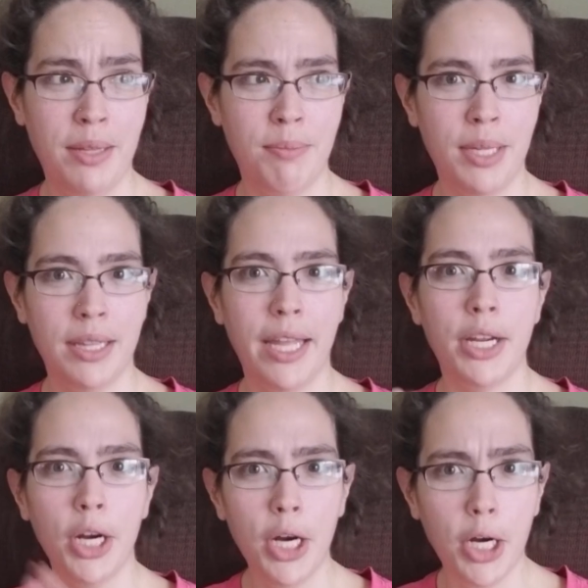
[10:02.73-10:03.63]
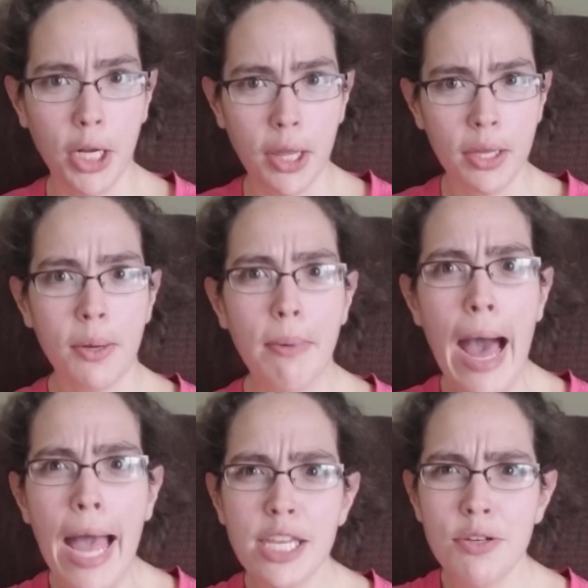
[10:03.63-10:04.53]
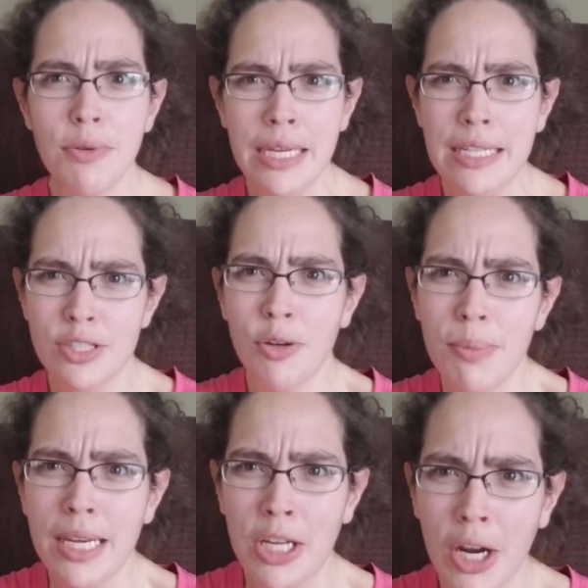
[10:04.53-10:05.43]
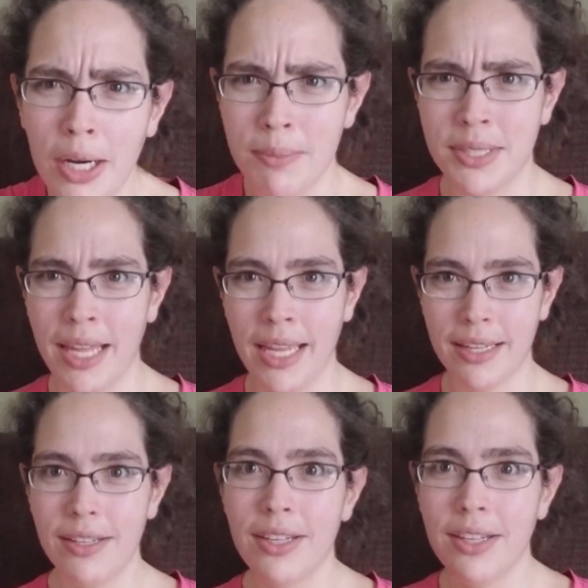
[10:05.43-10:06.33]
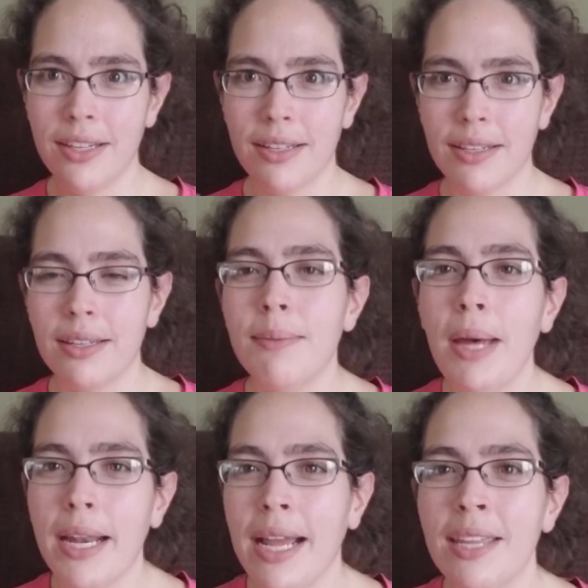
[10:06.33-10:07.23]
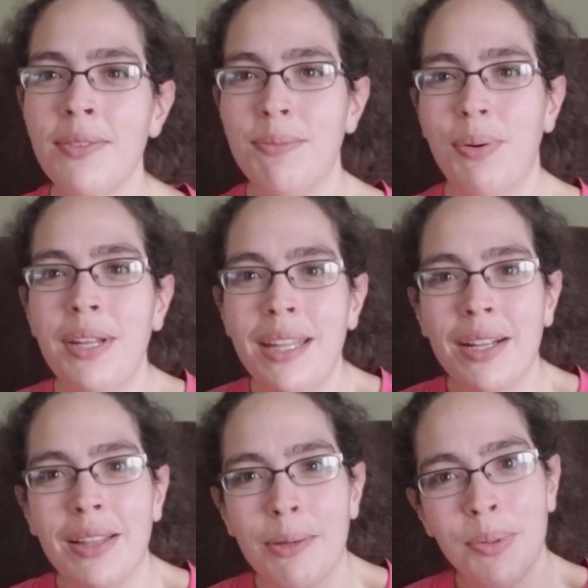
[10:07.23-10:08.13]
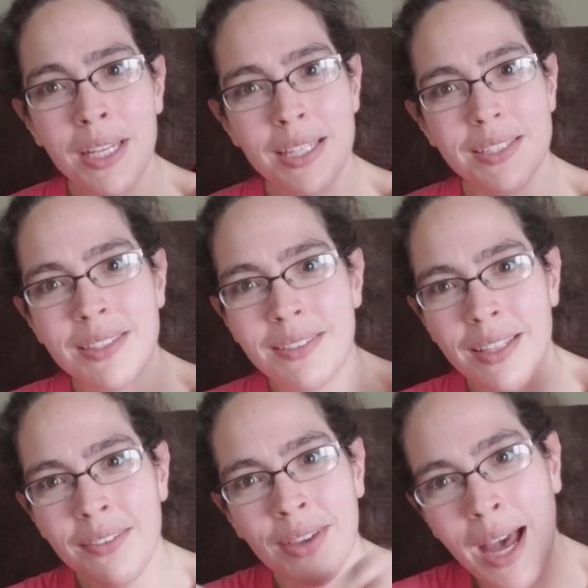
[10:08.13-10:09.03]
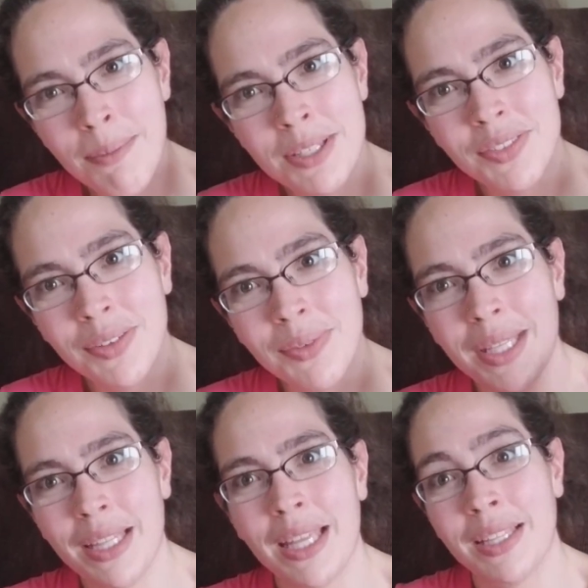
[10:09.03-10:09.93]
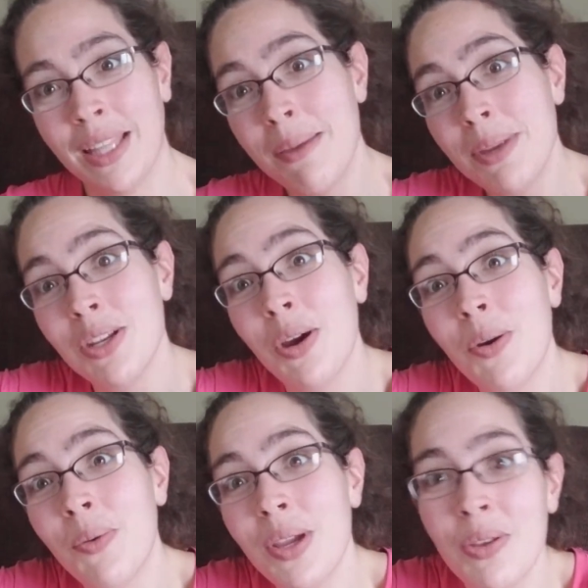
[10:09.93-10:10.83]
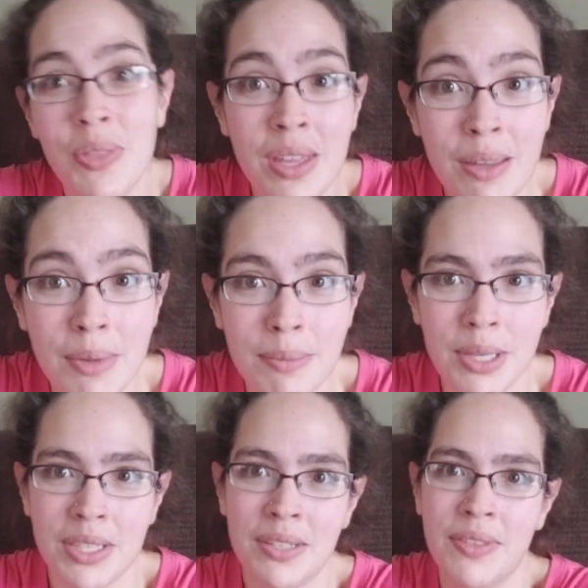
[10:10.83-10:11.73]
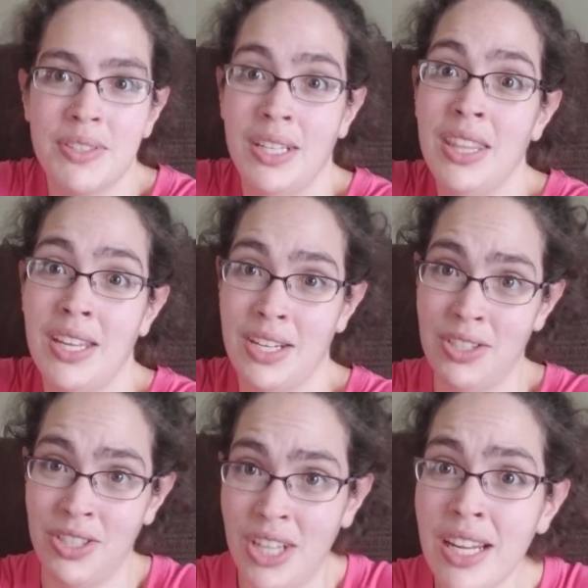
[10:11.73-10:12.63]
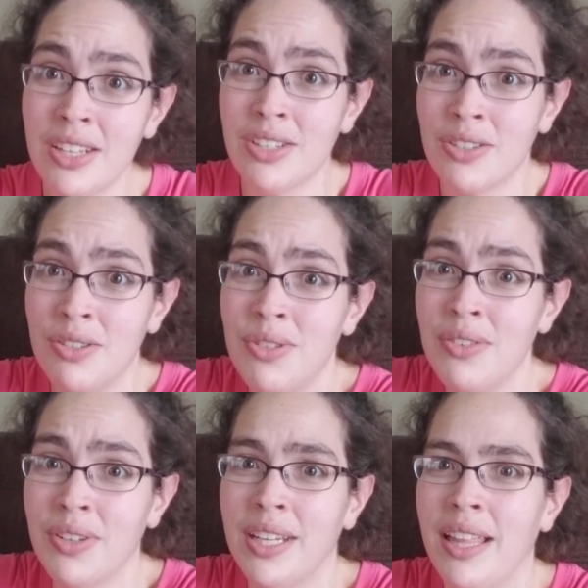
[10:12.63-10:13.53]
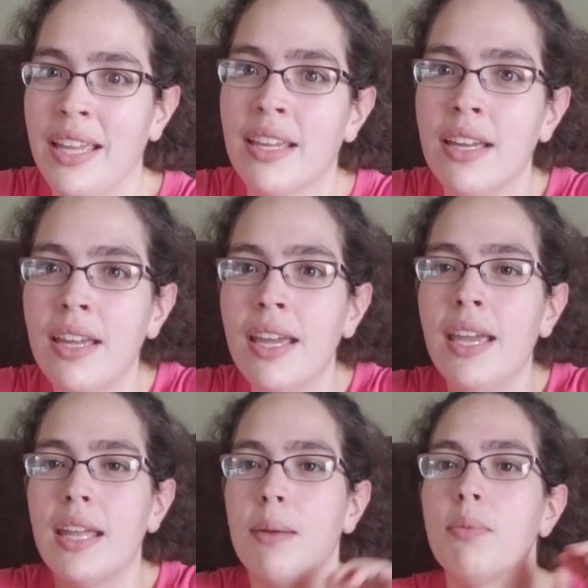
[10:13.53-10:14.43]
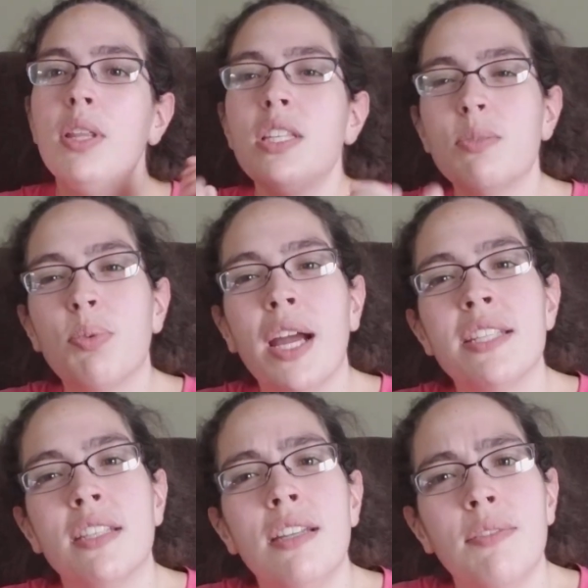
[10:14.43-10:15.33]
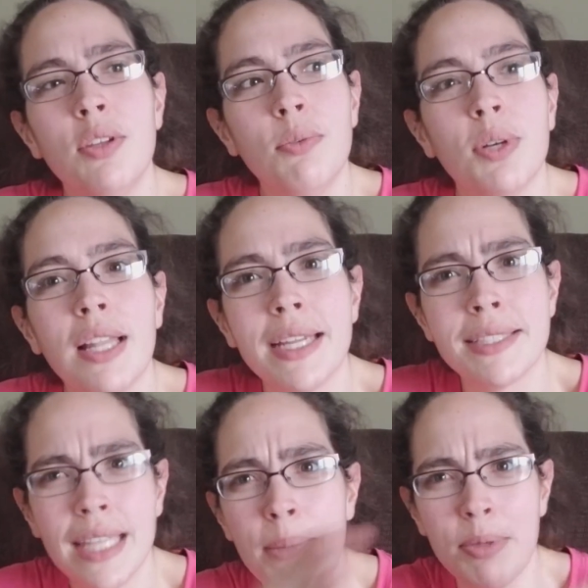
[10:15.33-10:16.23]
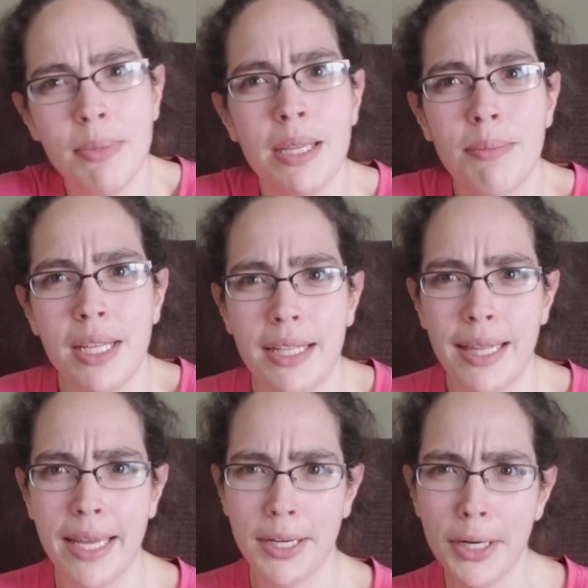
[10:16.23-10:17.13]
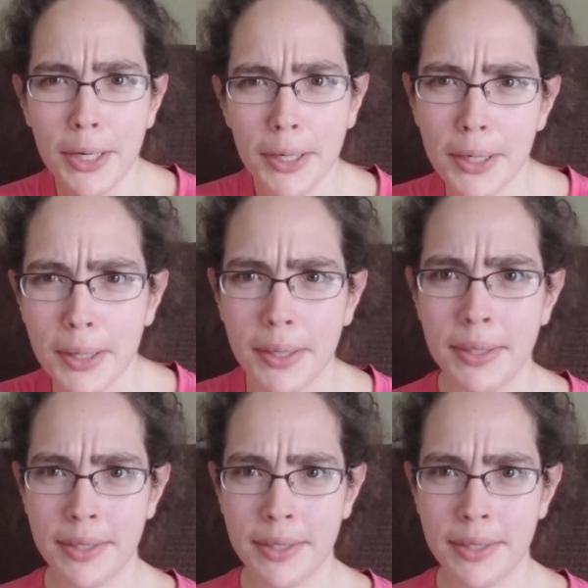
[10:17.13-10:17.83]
and been like, girl, why are you eating so many carbs? Like, come on. I even put in there, like, please leave comments for me. Like, let me know what you think of my meals, if there's anything I should change or do different. Like, I'm really surprised none of you were like slapping me and being like, girl,